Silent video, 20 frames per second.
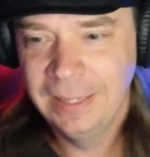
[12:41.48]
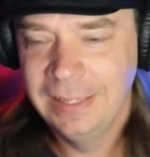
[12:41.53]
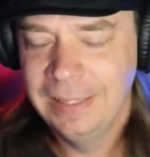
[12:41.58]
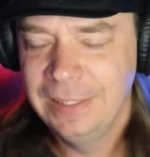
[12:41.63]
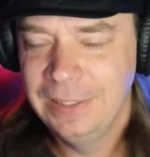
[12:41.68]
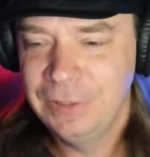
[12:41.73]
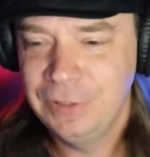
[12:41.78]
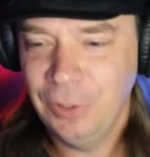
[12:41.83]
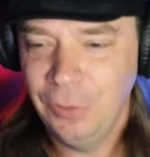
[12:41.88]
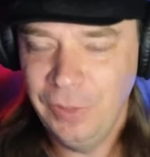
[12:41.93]

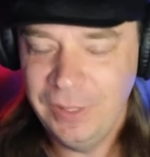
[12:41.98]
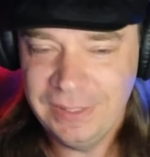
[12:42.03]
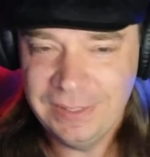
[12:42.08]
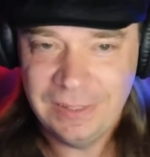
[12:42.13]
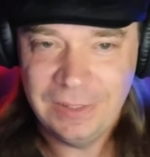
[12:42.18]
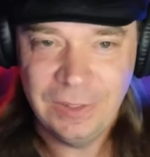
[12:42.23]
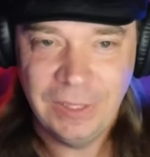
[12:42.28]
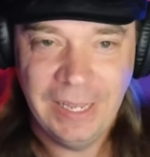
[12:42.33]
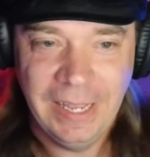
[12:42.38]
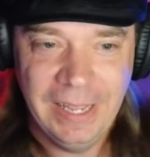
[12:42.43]
so this
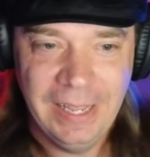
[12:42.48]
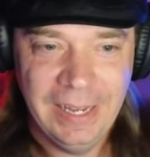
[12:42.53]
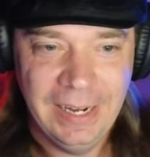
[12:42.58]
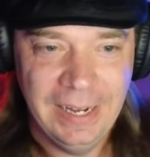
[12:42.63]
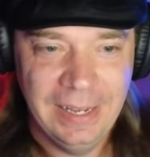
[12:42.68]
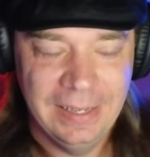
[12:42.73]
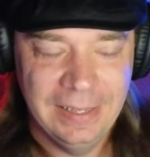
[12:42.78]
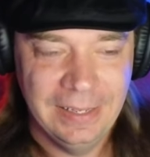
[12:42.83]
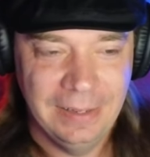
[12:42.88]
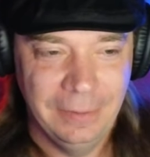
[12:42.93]
little kid,
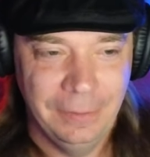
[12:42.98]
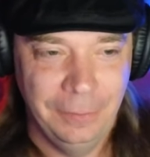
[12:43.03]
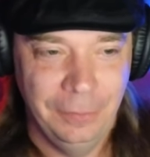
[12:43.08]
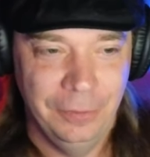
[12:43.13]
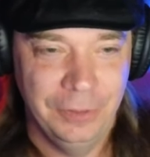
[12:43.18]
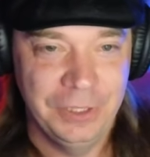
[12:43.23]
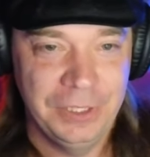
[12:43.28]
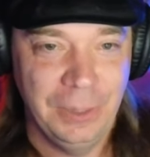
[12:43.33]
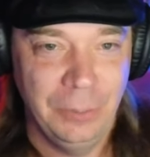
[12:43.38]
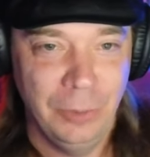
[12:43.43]

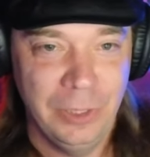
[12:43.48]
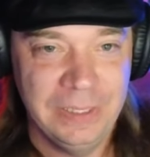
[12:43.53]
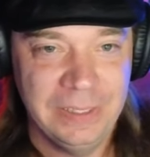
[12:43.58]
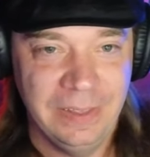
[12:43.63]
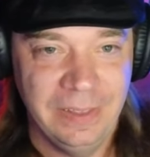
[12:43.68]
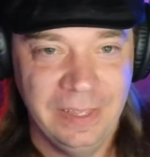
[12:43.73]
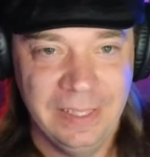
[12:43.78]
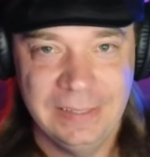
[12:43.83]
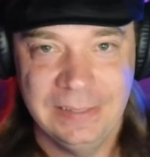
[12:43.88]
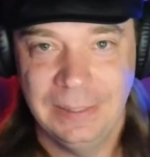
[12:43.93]
for some reason,
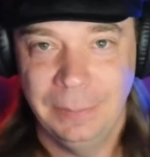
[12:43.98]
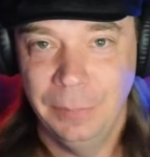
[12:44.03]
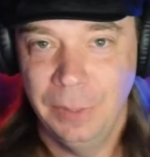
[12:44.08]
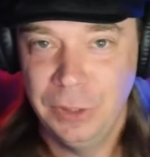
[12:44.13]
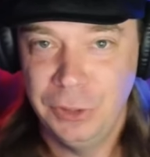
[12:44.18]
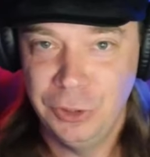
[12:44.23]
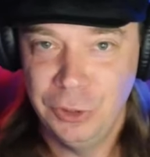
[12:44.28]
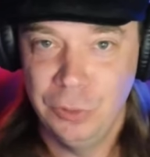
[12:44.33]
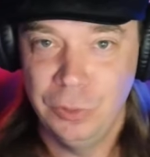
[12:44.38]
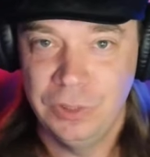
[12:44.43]
thinks that
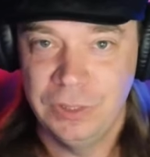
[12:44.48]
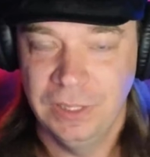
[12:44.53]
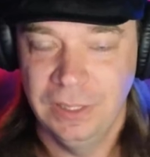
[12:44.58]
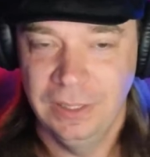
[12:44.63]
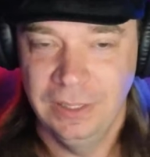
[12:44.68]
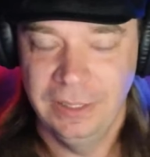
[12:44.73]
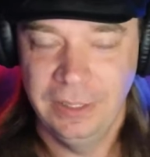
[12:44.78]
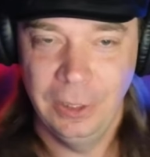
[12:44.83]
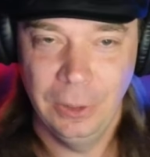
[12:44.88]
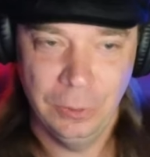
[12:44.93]
Medusa,
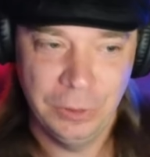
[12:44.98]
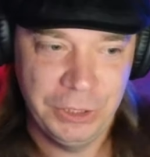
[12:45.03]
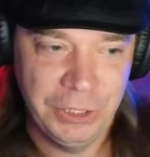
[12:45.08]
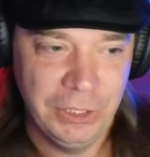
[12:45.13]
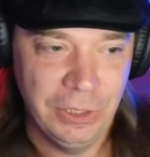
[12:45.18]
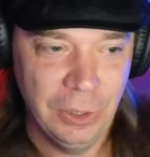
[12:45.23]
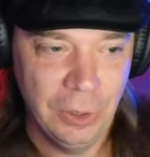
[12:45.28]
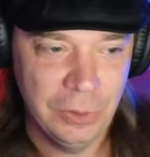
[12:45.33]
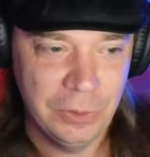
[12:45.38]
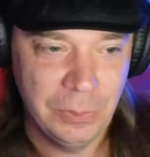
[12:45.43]
you know, she
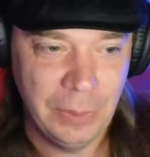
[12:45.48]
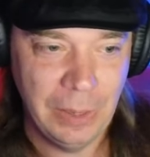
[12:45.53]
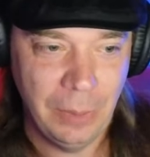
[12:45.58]
knows about